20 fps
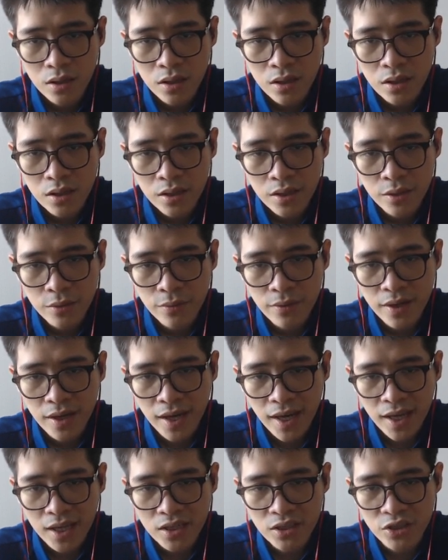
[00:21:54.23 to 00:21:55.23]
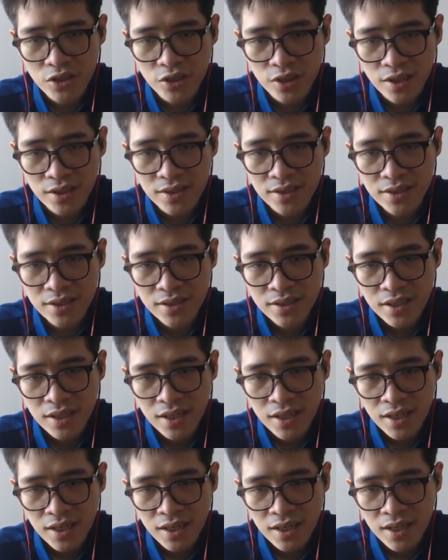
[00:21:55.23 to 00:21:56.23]
You can just
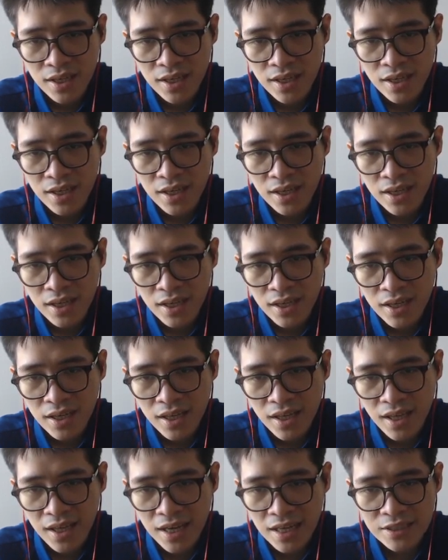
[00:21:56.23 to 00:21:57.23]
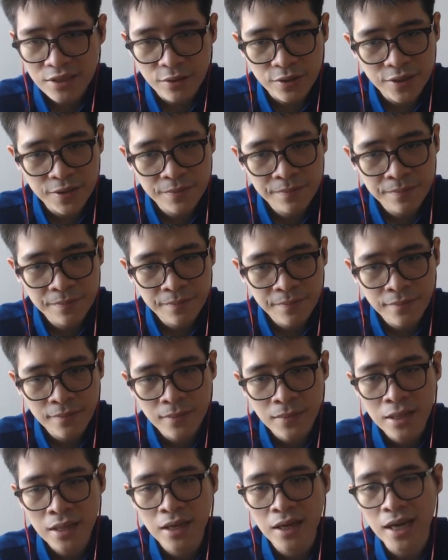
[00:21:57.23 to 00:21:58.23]
castles,
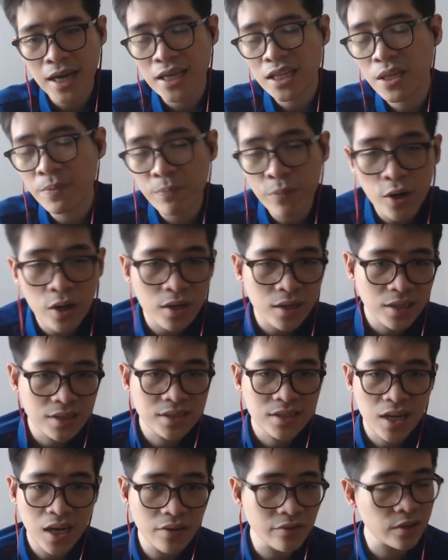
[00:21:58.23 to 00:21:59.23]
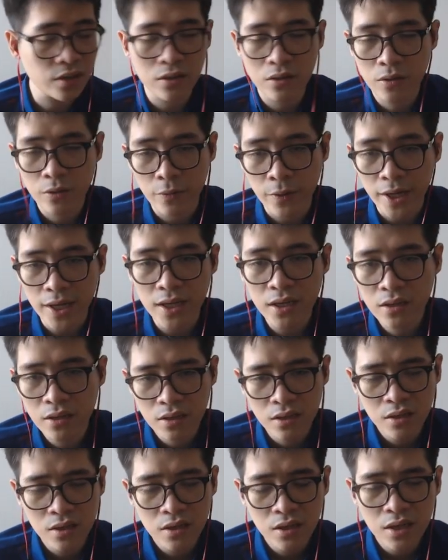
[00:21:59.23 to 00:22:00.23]
and the pawn is covered, right?
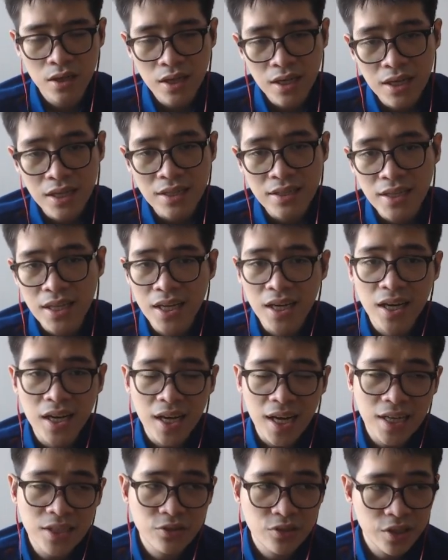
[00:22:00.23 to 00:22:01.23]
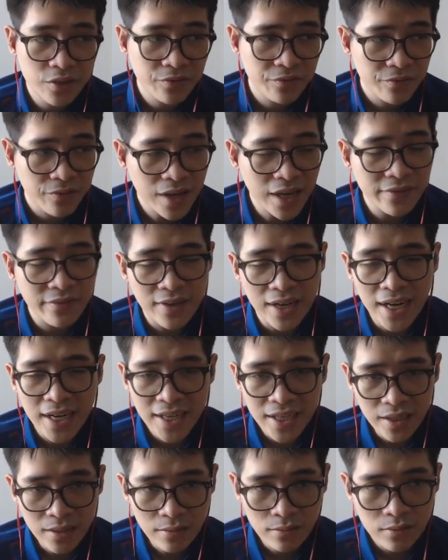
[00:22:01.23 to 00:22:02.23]
The knight g5
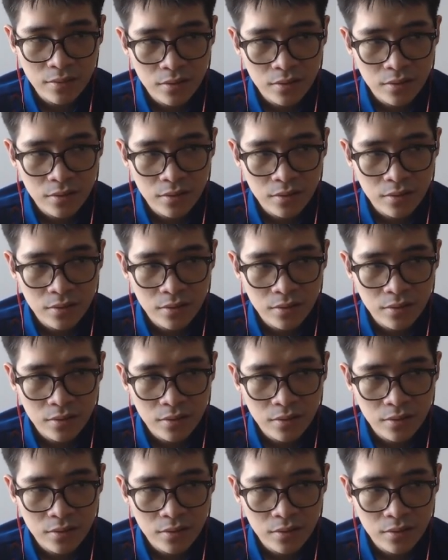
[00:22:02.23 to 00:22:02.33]
idea,